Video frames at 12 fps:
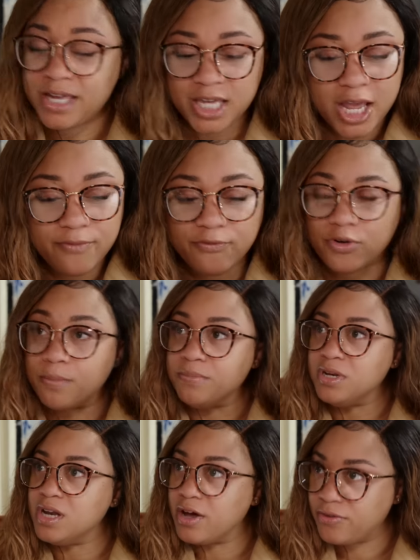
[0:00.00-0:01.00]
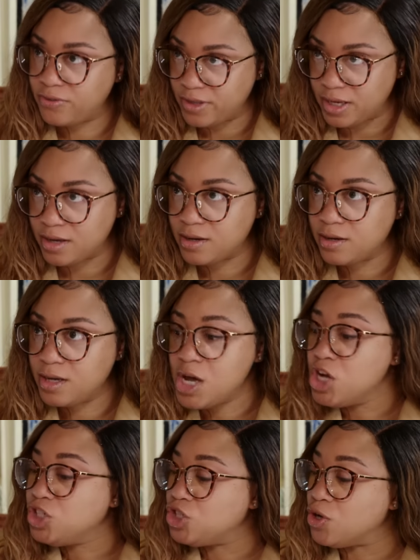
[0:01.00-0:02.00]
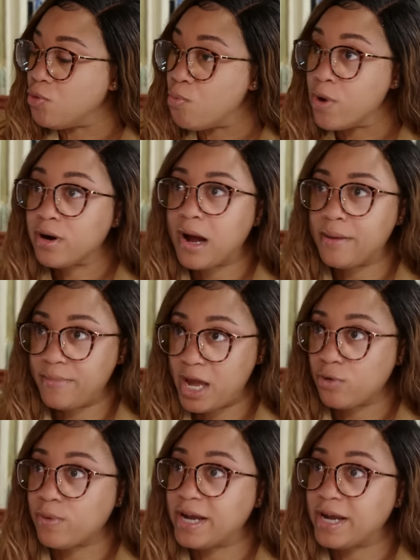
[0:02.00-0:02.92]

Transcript: I came from nothing to where I'm at